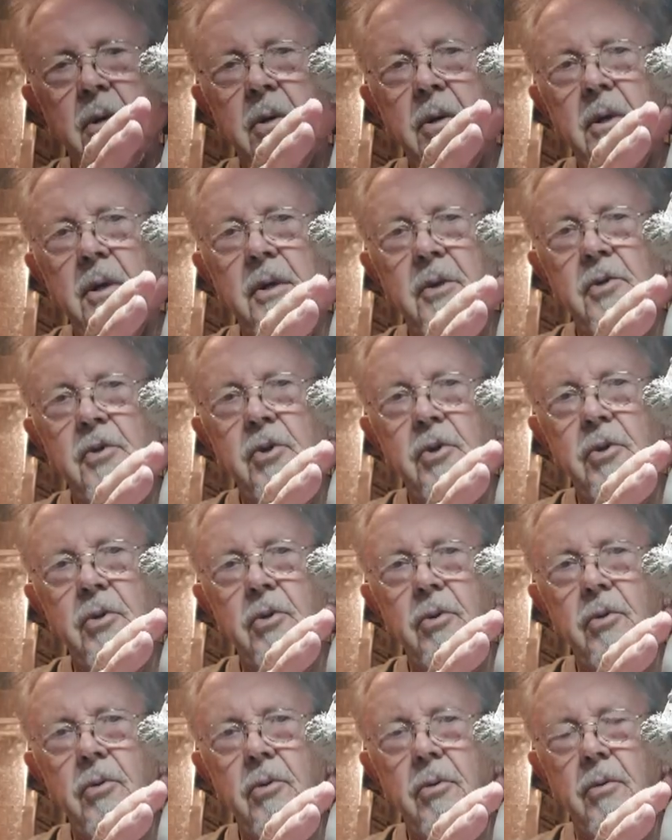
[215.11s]

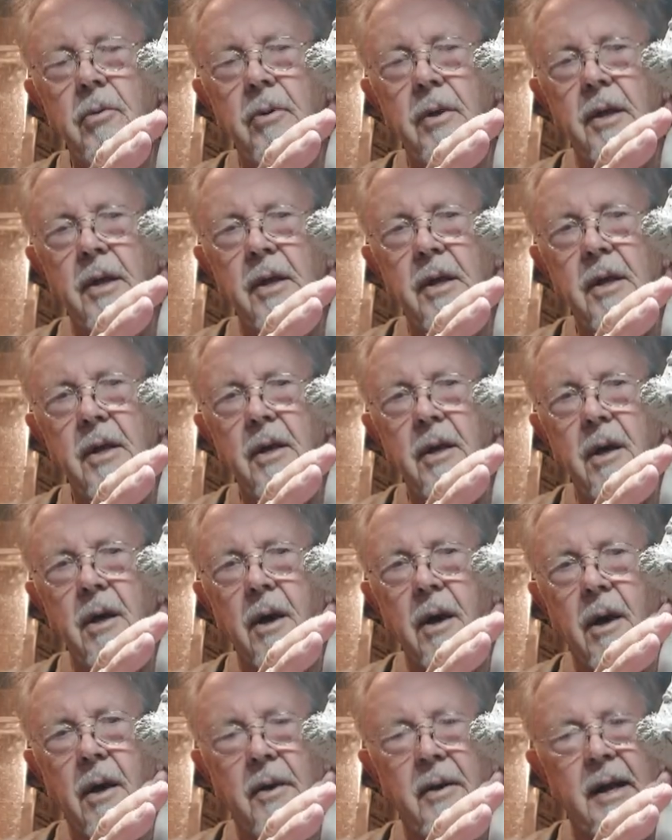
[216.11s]
into the
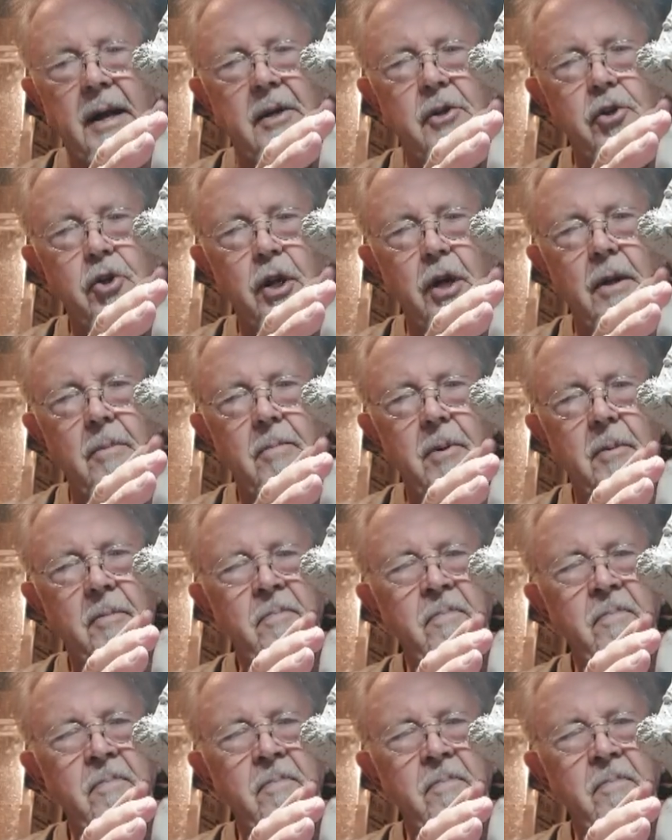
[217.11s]
neck shape.